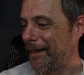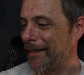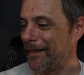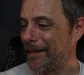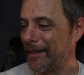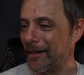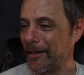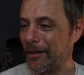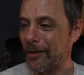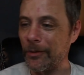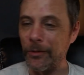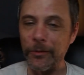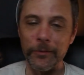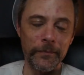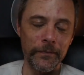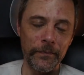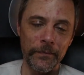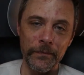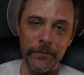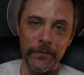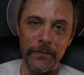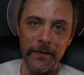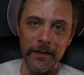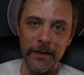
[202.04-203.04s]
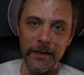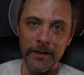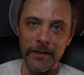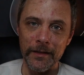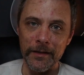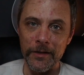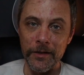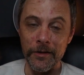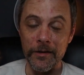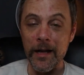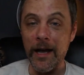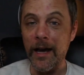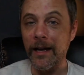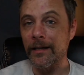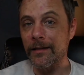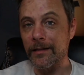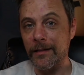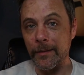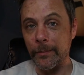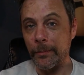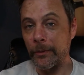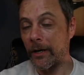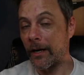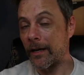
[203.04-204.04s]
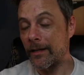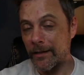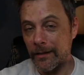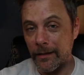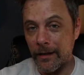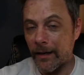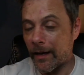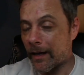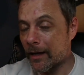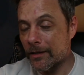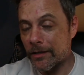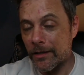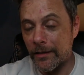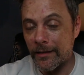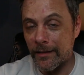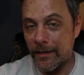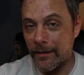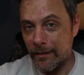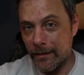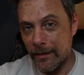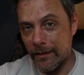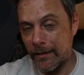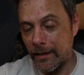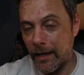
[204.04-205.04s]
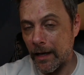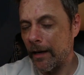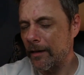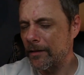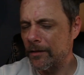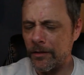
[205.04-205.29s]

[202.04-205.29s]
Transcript: you're not as depressed and anxious as this guy,